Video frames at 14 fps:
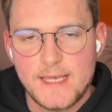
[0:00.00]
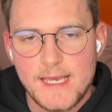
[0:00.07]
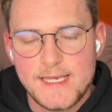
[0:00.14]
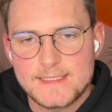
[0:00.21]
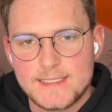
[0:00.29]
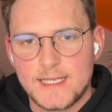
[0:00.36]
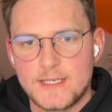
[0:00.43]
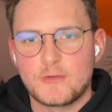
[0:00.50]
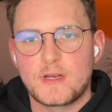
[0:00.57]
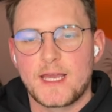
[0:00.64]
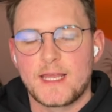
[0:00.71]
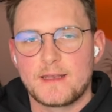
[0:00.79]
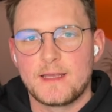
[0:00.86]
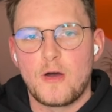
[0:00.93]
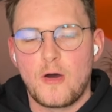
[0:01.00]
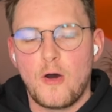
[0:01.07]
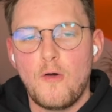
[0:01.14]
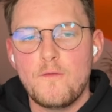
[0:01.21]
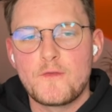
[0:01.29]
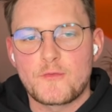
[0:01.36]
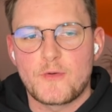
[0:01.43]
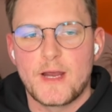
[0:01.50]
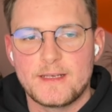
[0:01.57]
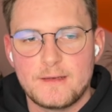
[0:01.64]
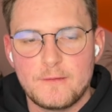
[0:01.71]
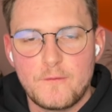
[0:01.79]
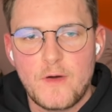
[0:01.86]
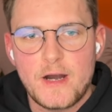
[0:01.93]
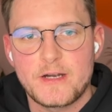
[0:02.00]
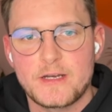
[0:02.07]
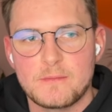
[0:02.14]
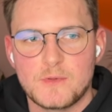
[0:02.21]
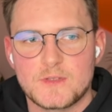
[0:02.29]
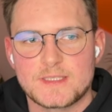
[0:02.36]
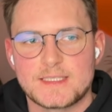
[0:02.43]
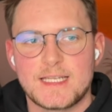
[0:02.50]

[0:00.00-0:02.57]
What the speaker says: tests and you can override the variables.